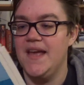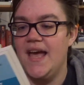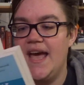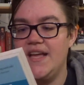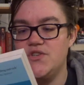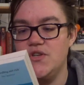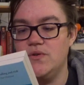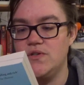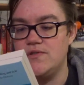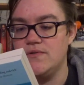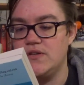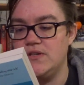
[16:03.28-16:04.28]
and she
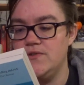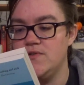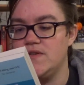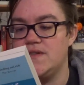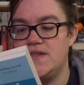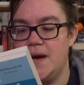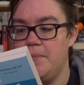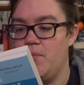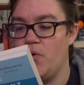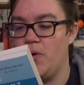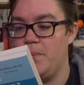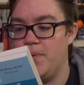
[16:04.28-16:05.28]
also includes some
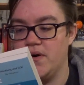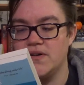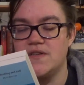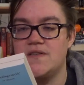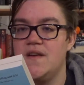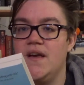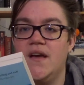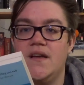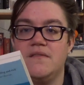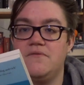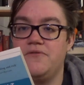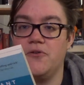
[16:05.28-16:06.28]
more books
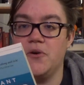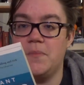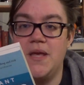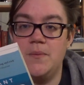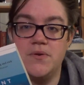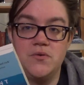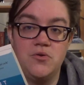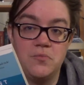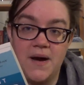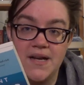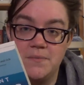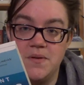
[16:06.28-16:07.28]
for people who
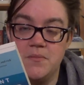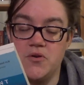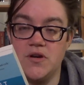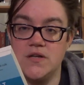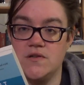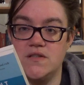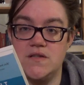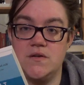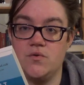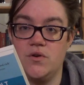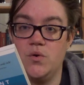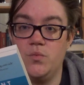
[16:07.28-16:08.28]
might be more interested
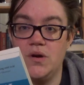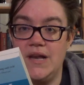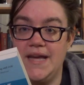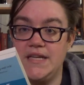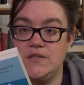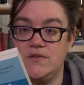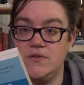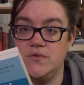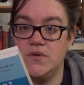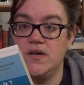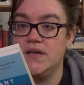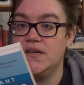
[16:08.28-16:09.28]
or who would like to
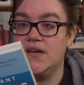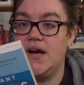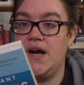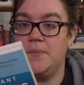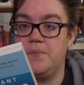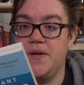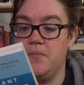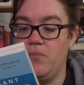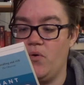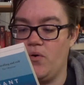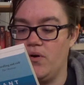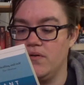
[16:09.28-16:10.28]
do a bit
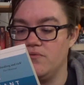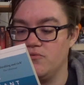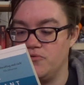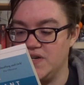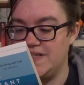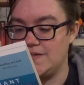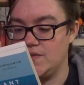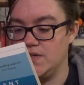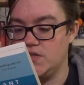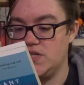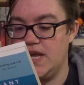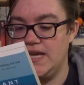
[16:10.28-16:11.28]
more
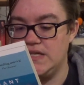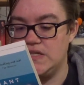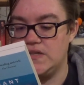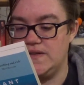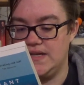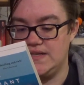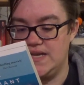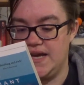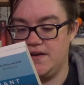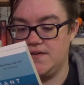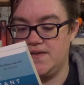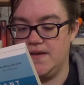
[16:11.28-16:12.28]
research into the
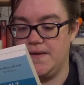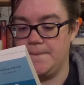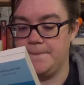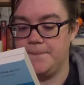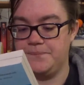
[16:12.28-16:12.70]
entire thing.